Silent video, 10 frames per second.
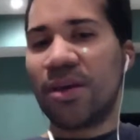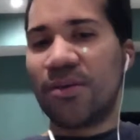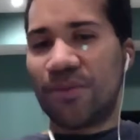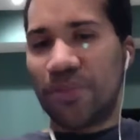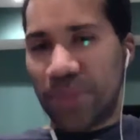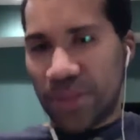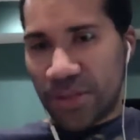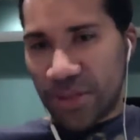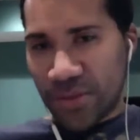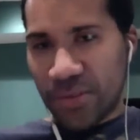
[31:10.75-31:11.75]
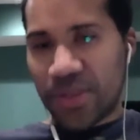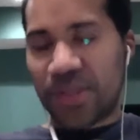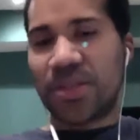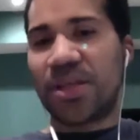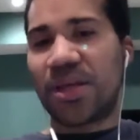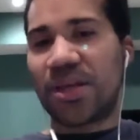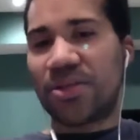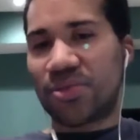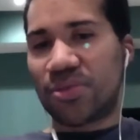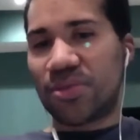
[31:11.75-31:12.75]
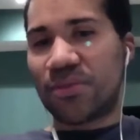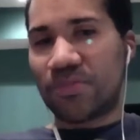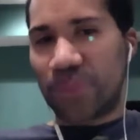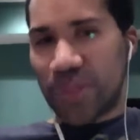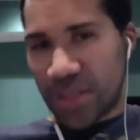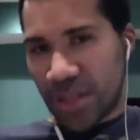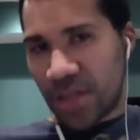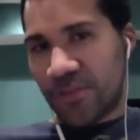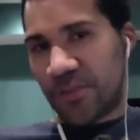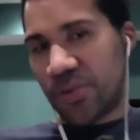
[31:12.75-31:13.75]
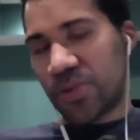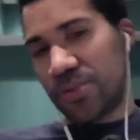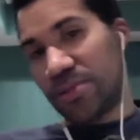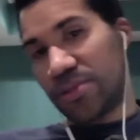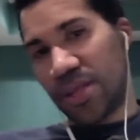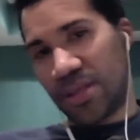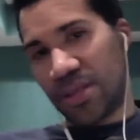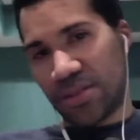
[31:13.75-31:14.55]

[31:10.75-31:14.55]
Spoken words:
familiar with it, and sort of pushing it forward, right?